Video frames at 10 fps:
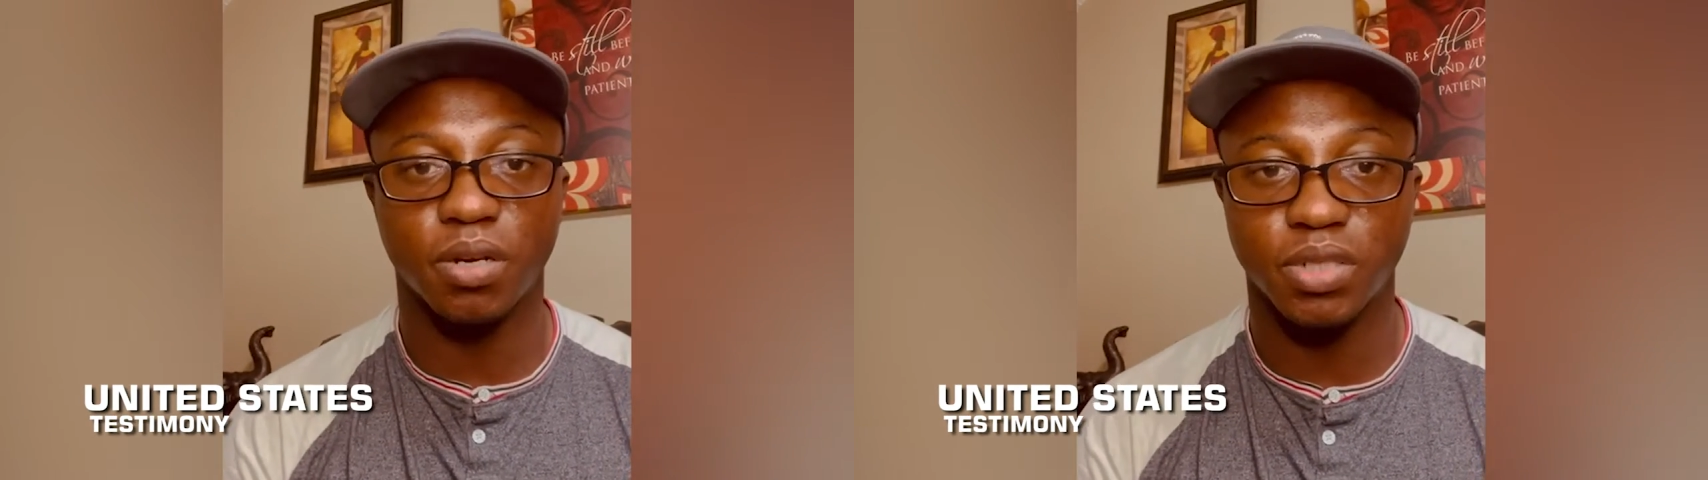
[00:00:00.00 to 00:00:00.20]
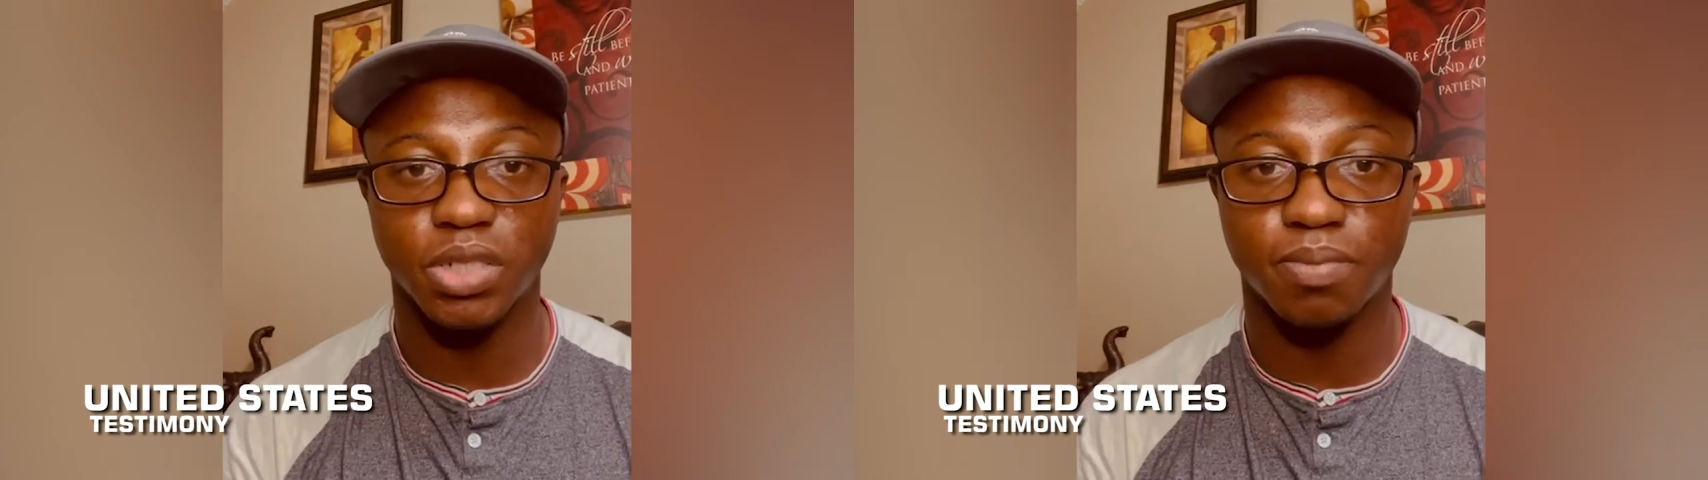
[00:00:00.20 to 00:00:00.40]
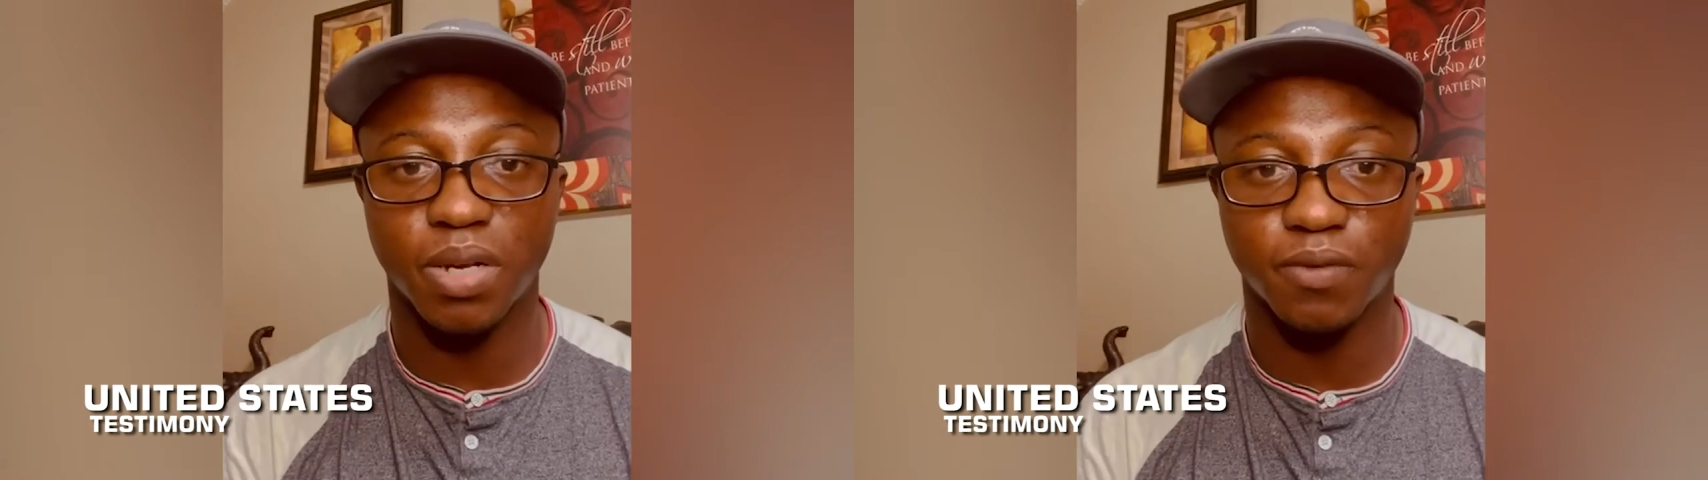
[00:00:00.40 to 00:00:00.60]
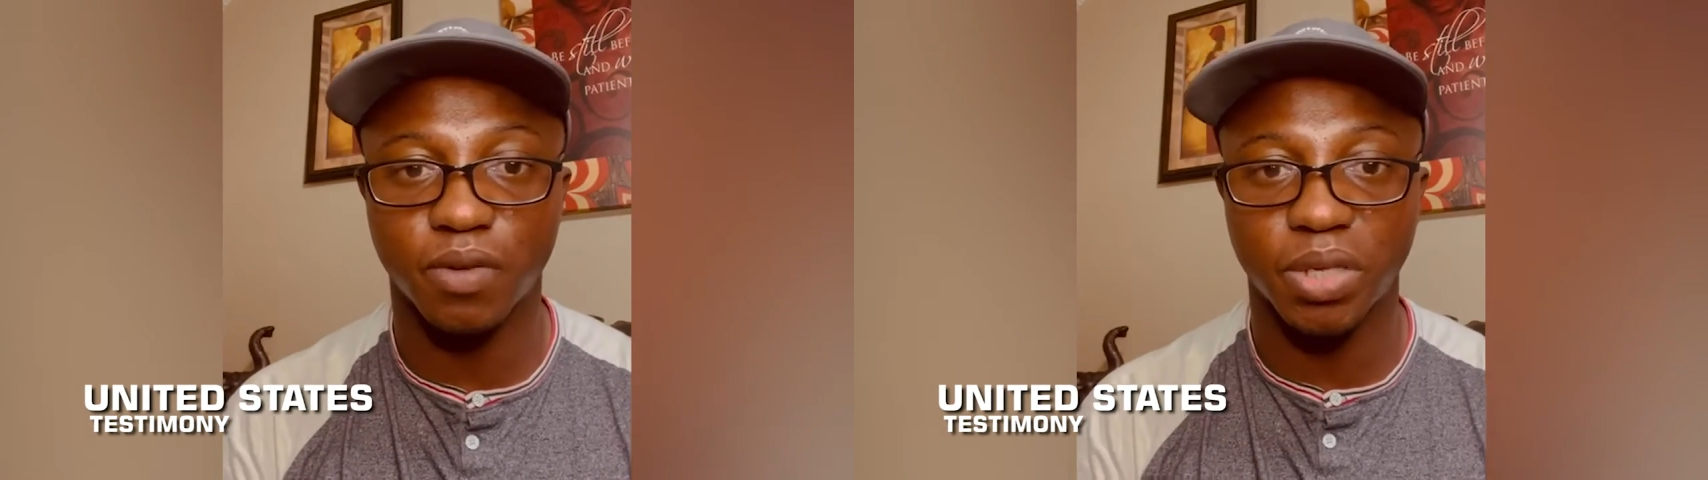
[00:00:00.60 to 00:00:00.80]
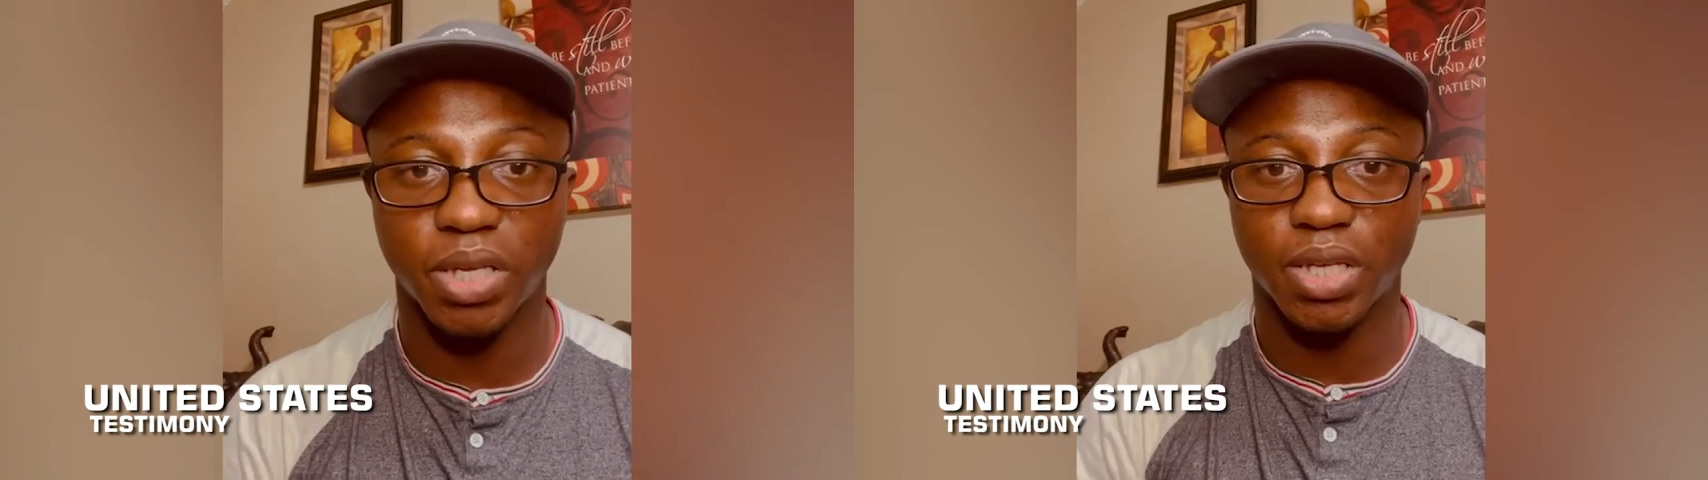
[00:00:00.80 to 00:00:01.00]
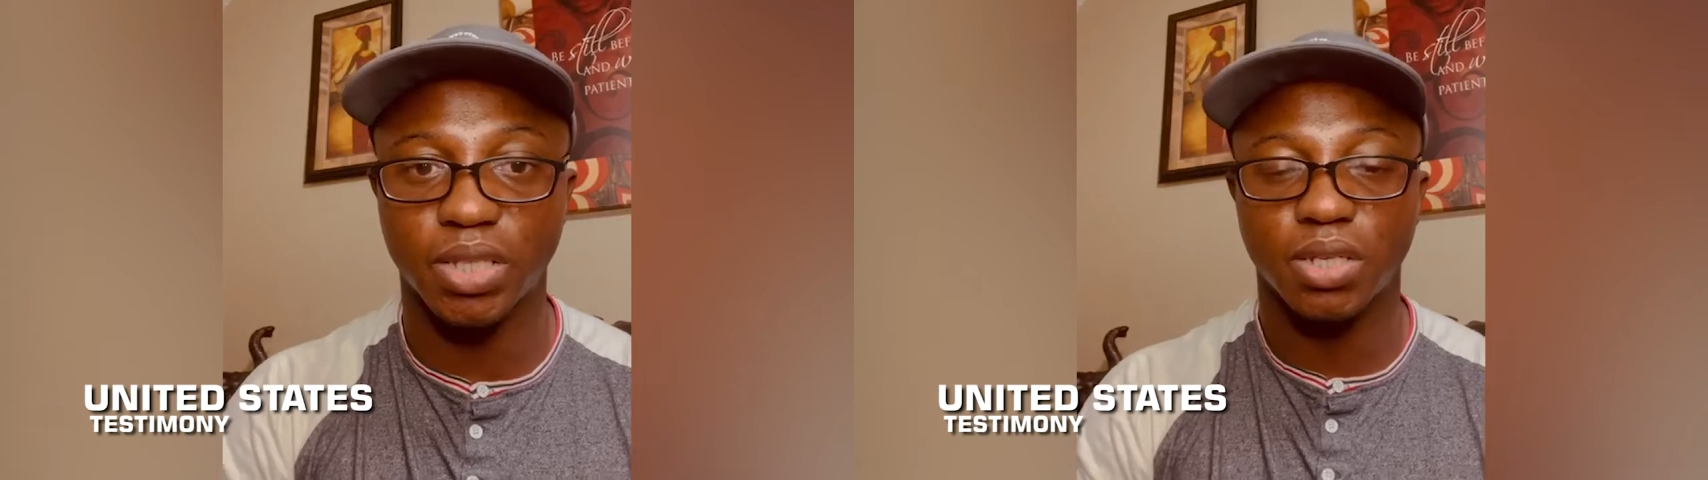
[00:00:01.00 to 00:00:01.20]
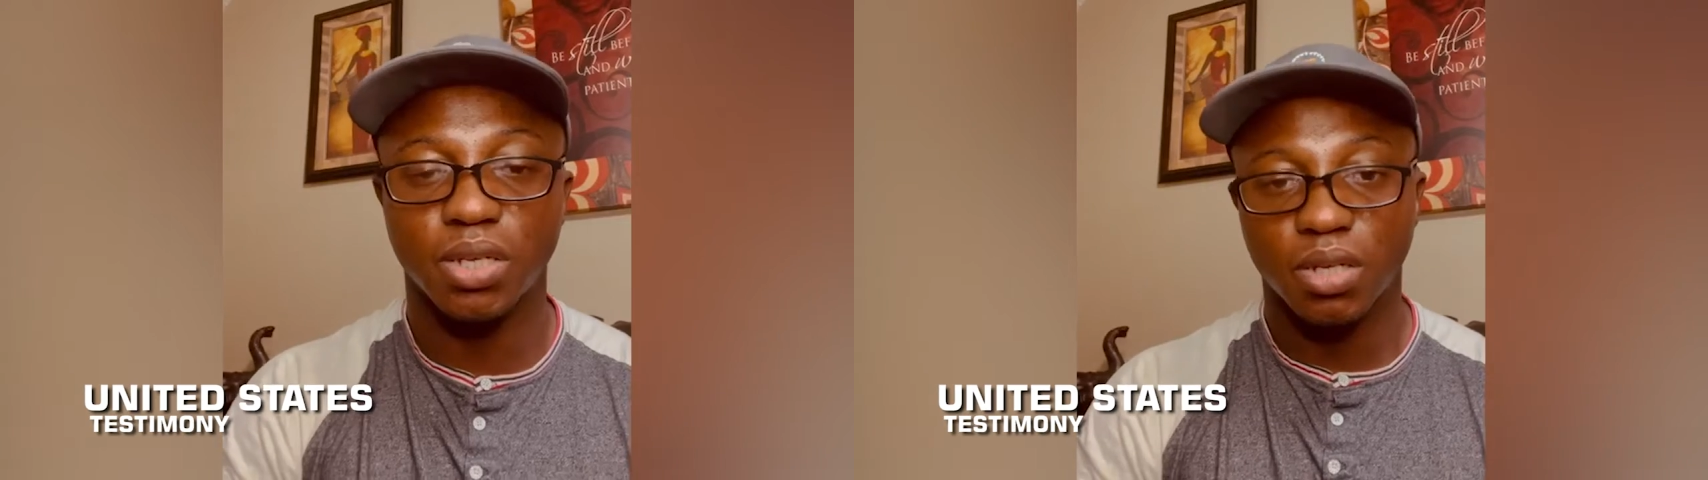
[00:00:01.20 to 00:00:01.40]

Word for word: on this platform again